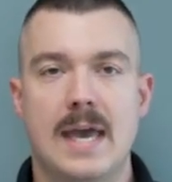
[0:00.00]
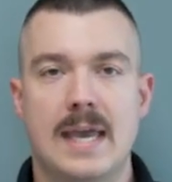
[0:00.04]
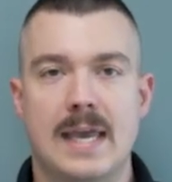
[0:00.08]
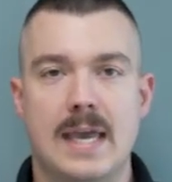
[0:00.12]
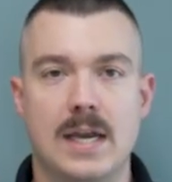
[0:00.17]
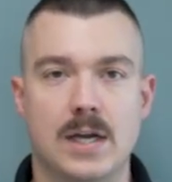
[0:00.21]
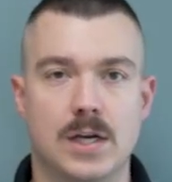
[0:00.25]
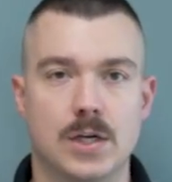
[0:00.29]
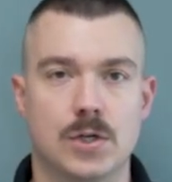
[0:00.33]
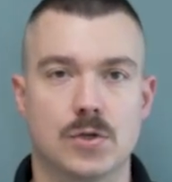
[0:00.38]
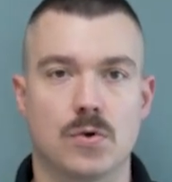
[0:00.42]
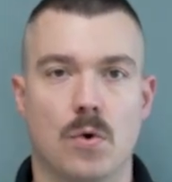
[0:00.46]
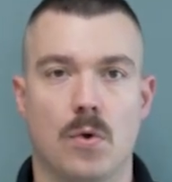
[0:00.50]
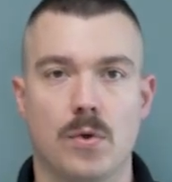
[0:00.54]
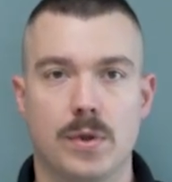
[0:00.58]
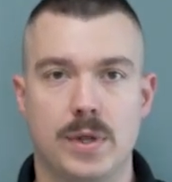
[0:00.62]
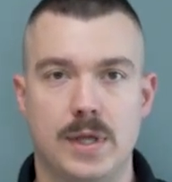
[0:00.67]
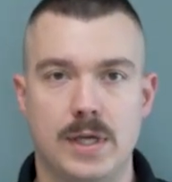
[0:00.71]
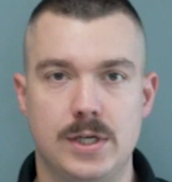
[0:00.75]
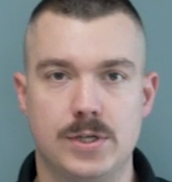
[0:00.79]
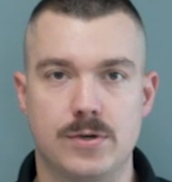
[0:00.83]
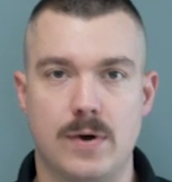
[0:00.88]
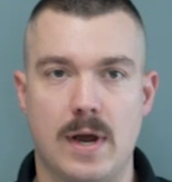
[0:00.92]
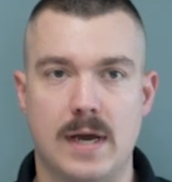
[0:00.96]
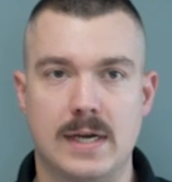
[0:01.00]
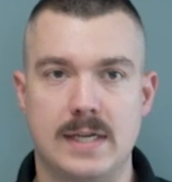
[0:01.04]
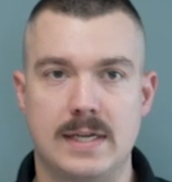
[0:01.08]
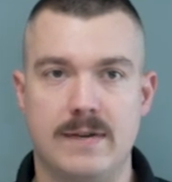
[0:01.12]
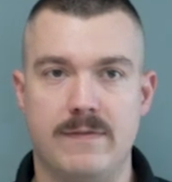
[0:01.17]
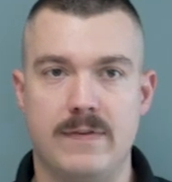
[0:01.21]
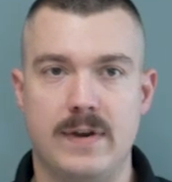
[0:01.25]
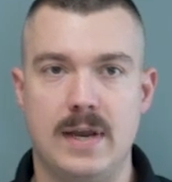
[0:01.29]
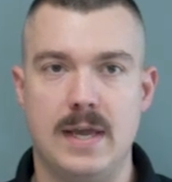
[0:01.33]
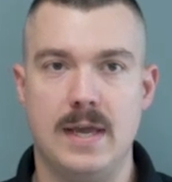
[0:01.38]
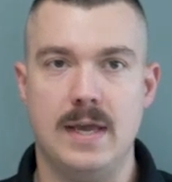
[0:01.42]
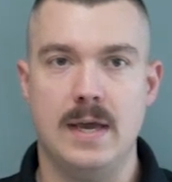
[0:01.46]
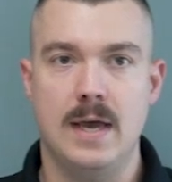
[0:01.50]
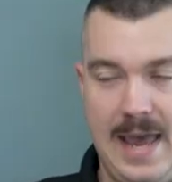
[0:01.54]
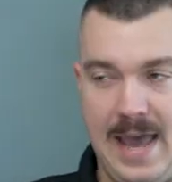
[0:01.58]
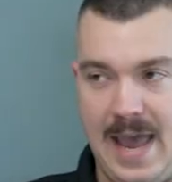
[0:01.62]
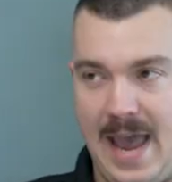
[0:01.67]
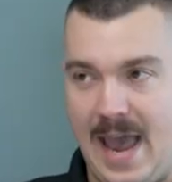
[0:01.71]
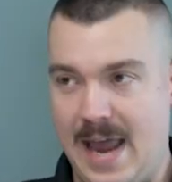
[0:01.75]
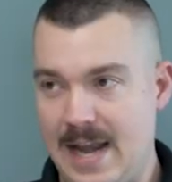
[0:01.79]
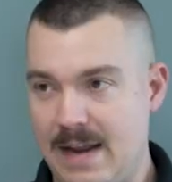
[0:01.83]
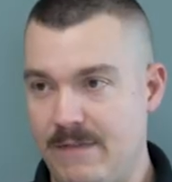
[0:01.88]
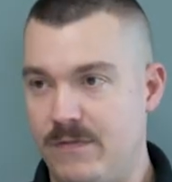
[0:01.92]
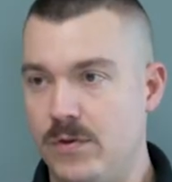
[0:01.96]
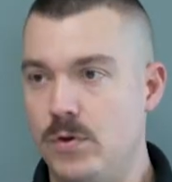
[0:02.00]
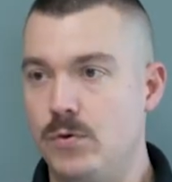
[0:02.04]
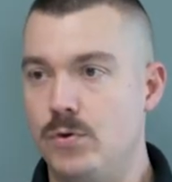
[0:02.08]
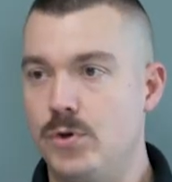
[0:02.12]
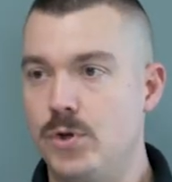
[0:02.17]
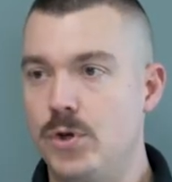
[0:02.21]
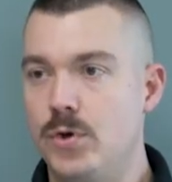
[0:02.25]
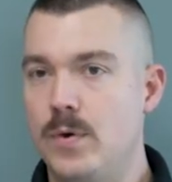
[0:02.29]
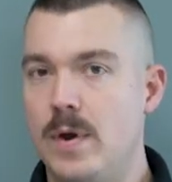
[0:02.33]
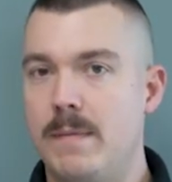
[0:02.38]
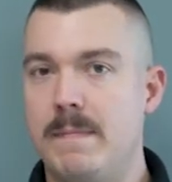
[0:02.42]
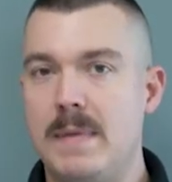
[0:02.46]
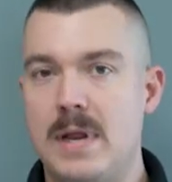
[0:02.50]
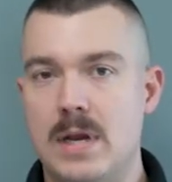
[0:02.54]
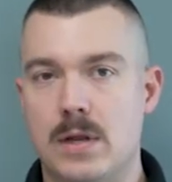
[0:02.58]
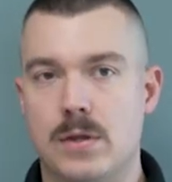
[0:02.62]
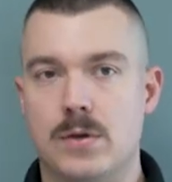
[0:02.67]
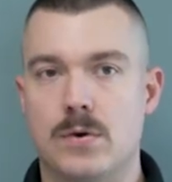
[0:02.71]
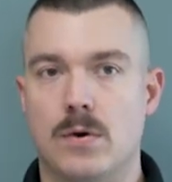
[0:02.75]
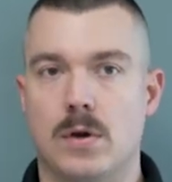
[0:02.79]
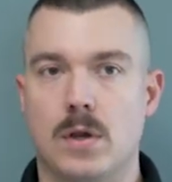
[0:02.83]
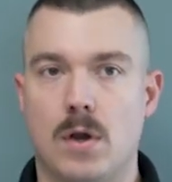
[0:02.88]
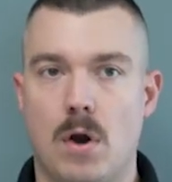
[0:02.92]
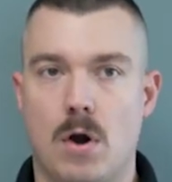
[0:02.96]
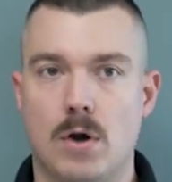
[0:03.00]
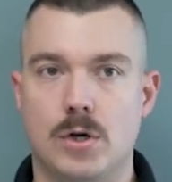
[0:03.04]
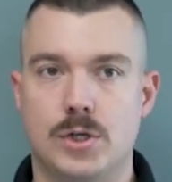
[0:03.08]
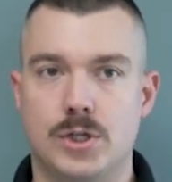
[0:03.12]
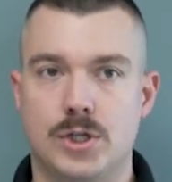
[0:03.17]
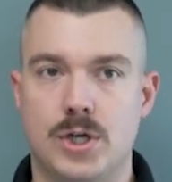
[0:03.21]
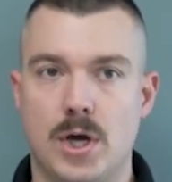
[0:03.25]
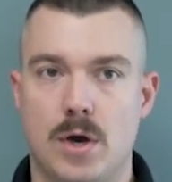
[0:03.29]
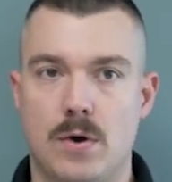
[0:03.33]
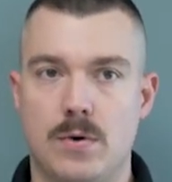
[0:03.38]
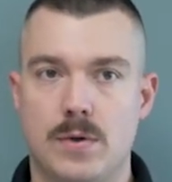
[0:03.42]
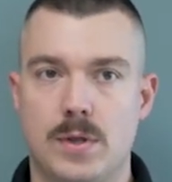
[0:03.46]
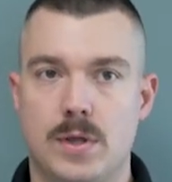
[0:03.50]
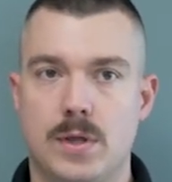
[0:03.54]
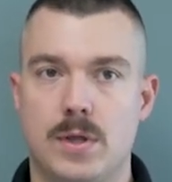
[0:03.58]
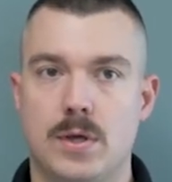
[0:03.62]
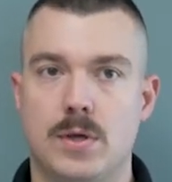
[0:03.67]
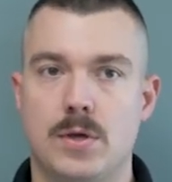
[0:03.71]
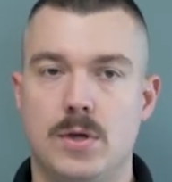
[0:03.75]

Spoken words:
can control seizure activity, and if you do administer a large dose,